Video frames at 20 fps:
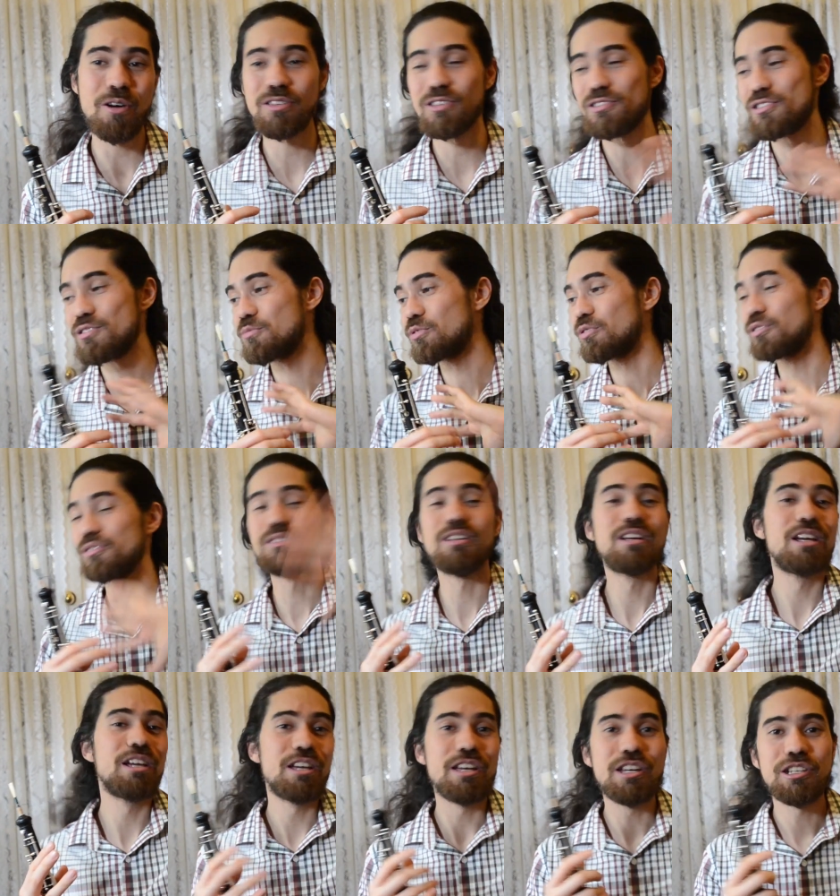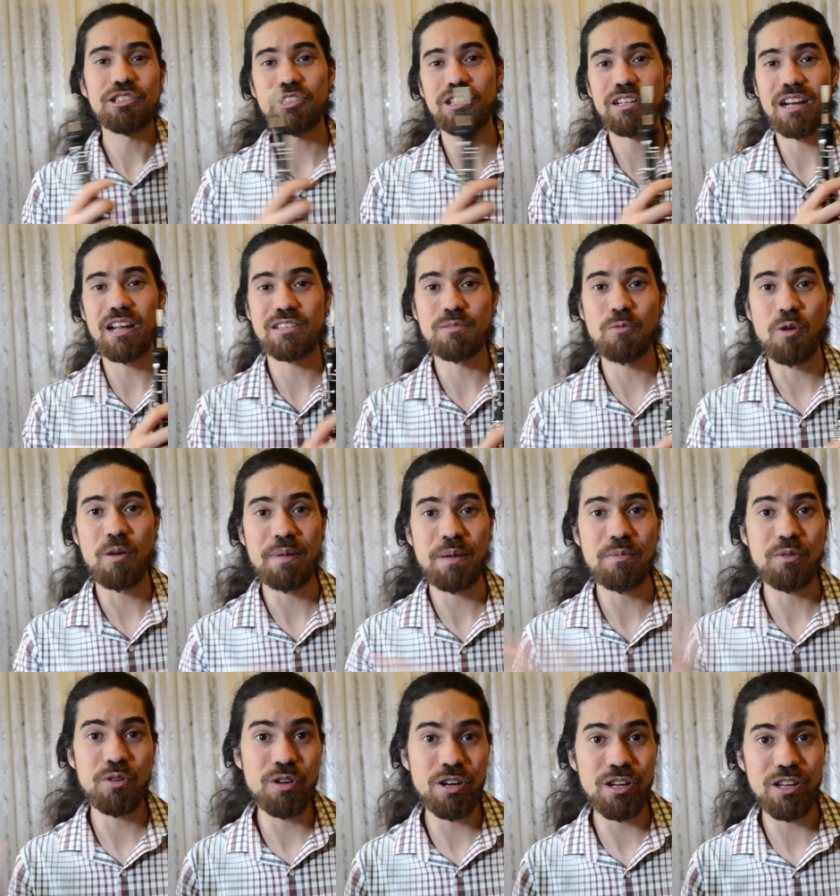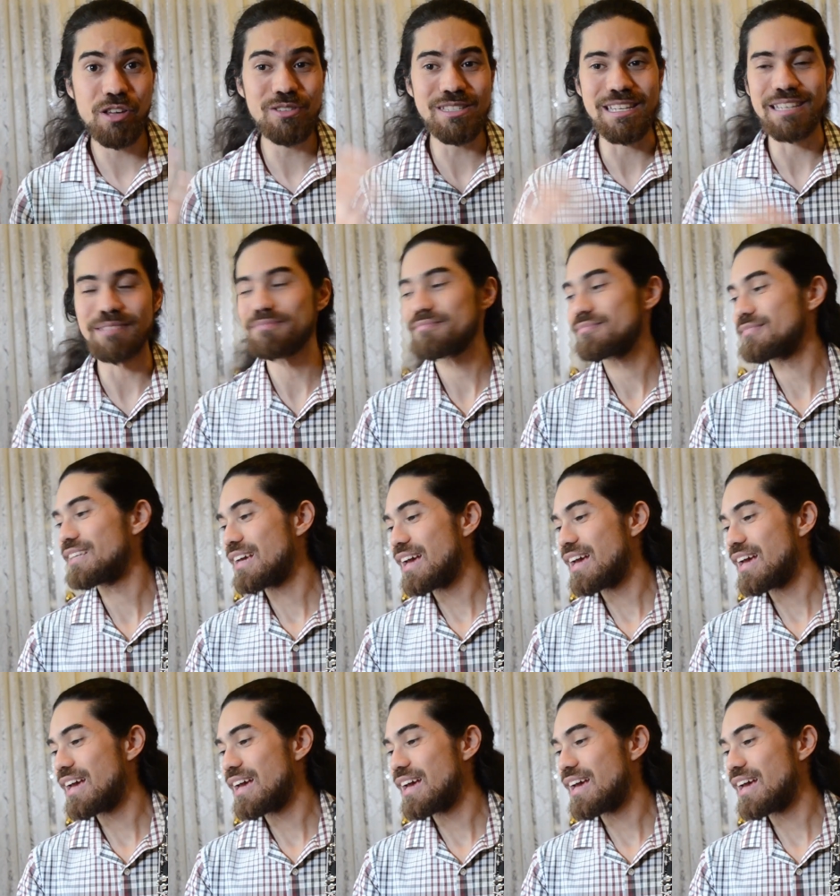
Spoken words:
YouTube will shoot it out to more people who could use it.